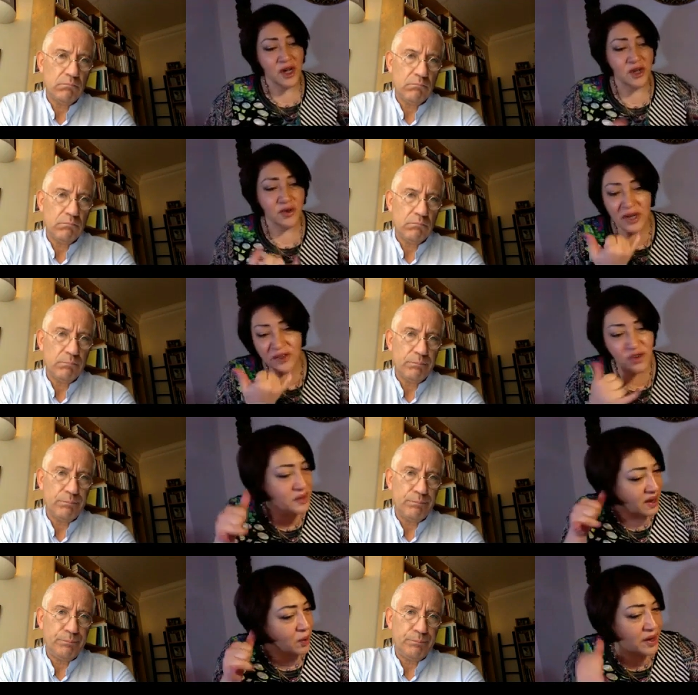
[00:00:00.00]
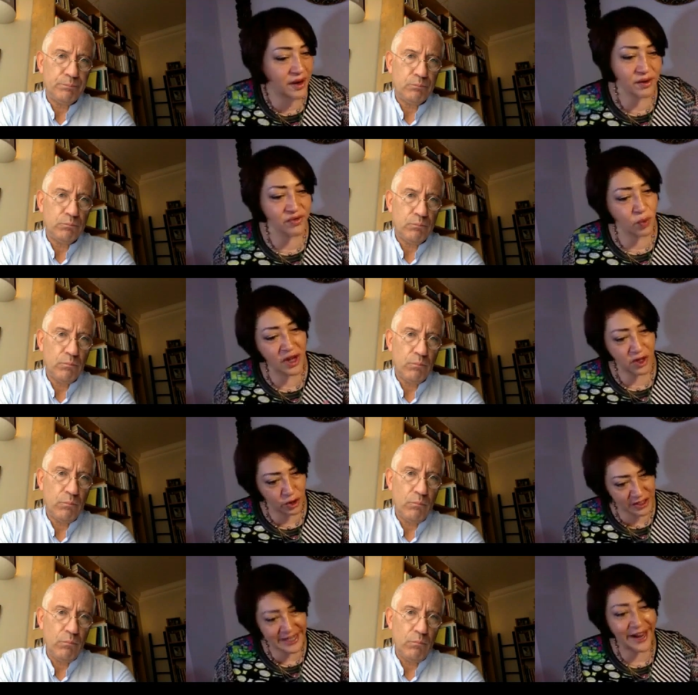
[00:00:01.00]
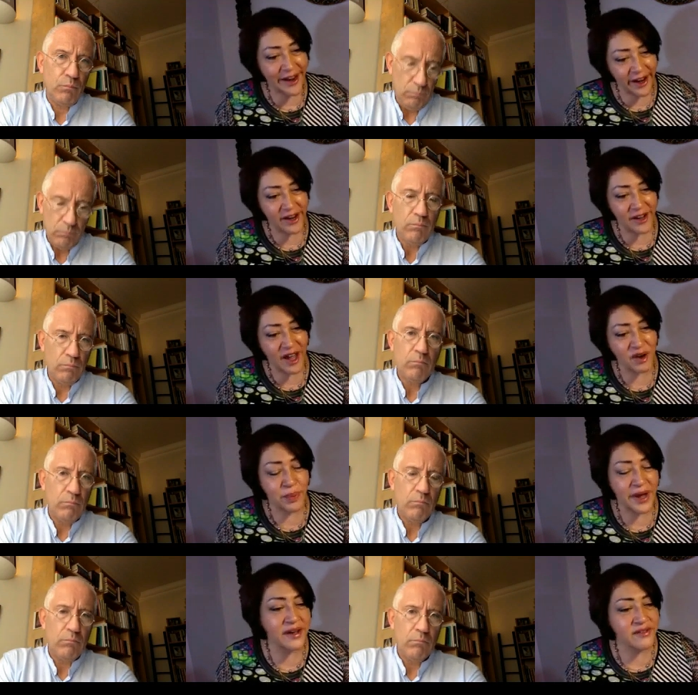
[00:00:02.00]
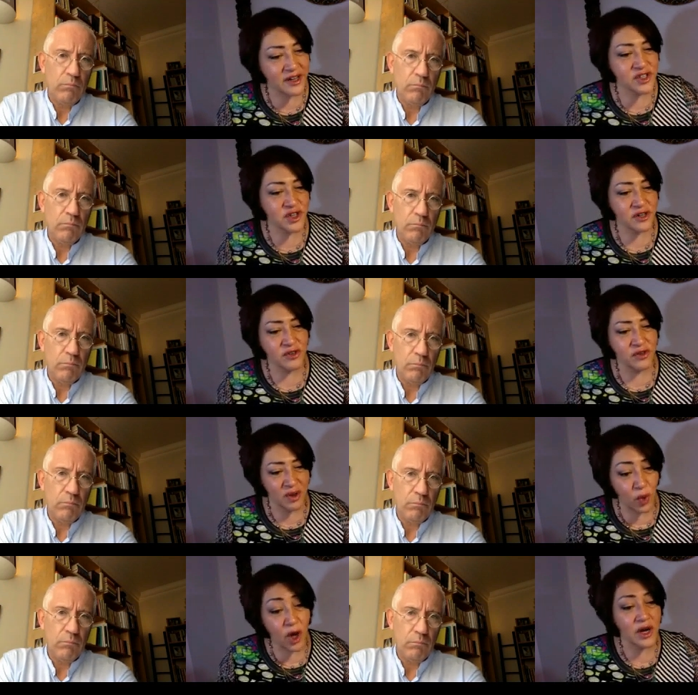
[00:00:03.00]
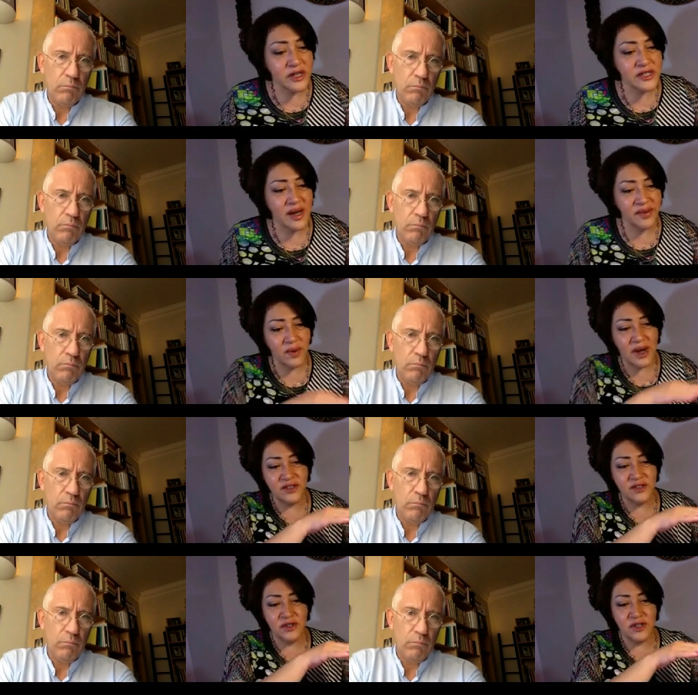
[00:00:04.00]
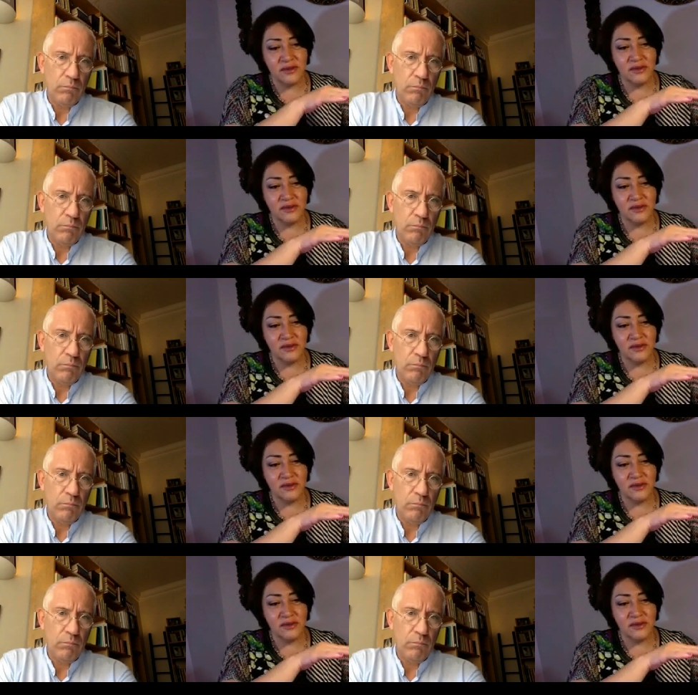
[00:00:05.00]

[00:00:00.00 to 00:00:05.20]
Speaker 1: you need to be aware of what you're saying and pay attention to the words. Otherwise, you're just,